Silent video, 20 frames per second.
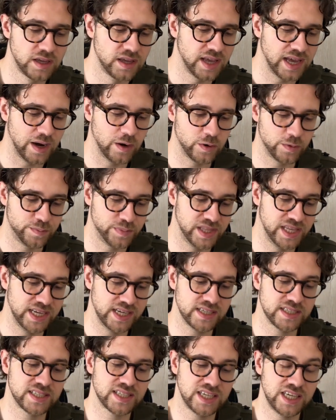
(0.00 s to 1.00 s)
Our
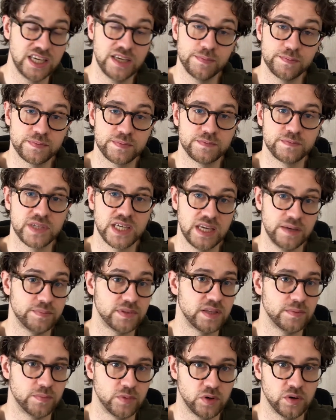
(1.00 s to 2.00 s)
players keep
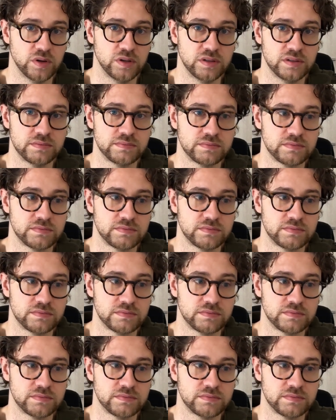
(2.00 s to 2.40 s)
the ball